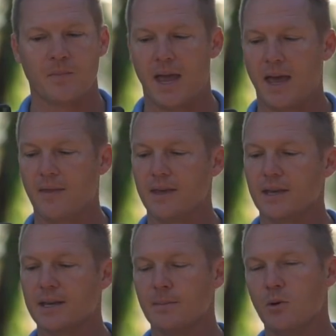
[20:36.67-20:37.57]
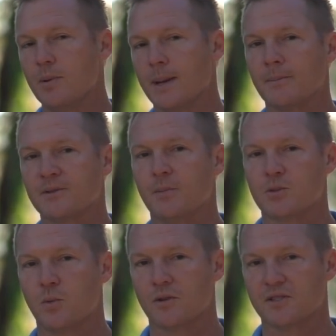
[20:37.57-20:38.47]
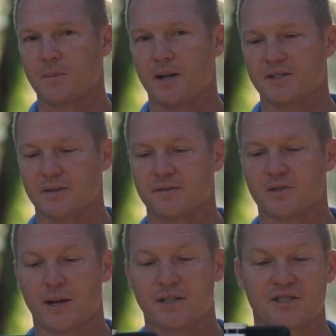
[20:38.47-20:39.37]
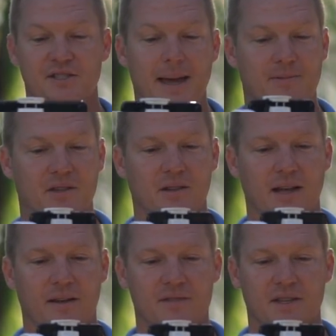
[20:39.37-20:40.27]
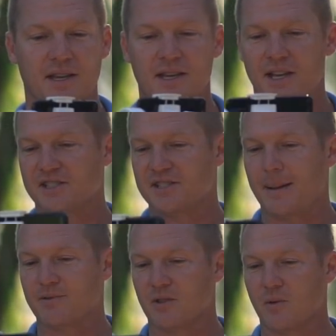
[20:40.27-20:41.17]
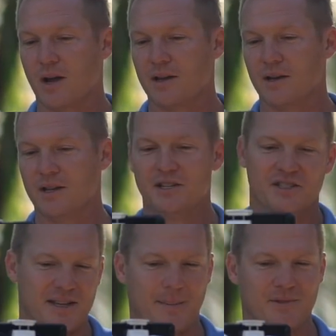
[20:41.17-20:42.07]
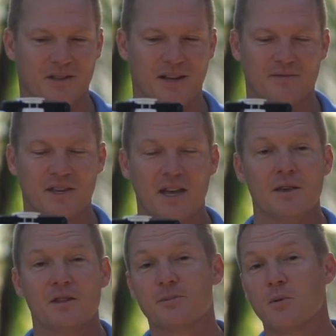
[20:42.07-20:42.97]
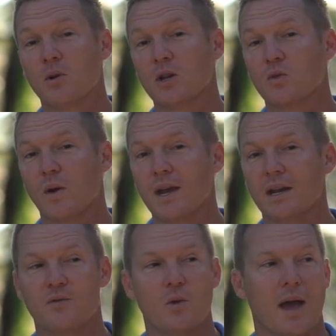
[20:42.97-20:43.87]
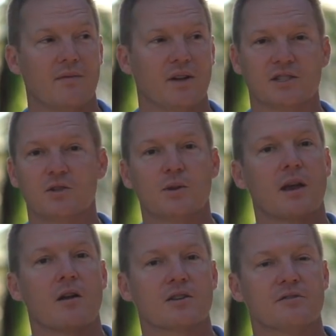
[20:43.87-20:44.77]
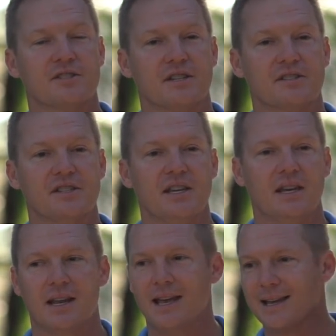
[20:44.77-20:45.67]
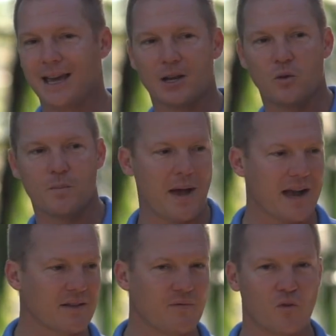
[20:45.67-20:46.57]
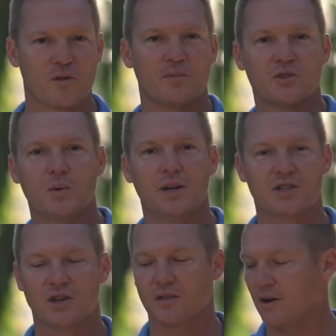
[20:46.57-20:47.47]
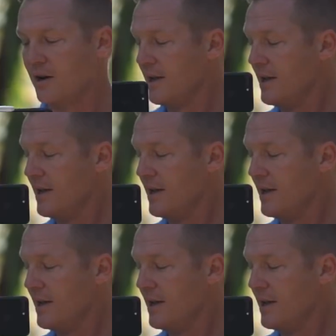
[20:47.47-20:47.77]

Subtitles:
and the gimbal becomes much more responsive. So I can snap to the left and snap to the right, snap to the left. This would be really great if you have like two characters in a scene kind of going back and forth between each other.